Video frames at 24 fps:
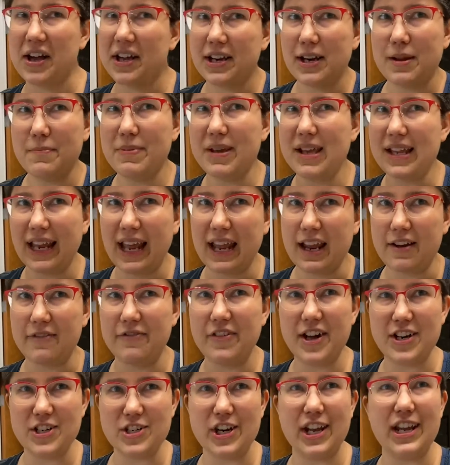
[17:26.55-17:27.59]
going to be like
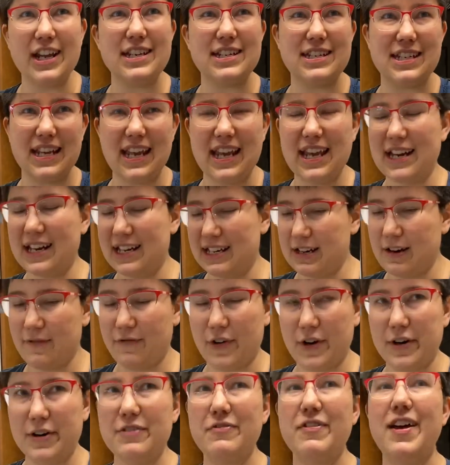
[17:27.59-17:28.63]
fudging it to get a
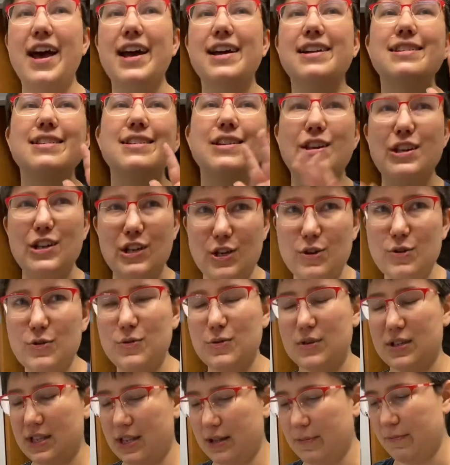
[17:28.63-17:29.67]
different effect.
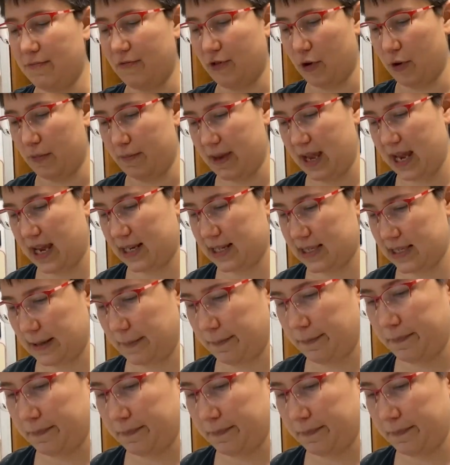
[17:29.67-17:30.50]
Use the full mix.